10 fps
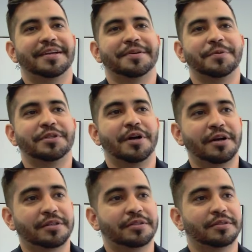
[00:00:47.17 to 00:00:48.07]
we
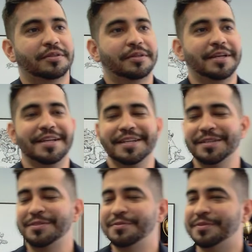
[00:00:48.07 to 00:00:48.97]
talked, and
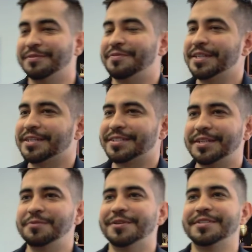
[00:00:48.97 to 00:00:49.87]
the funniest
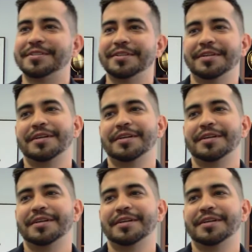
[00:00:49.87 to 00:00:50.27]
thing was,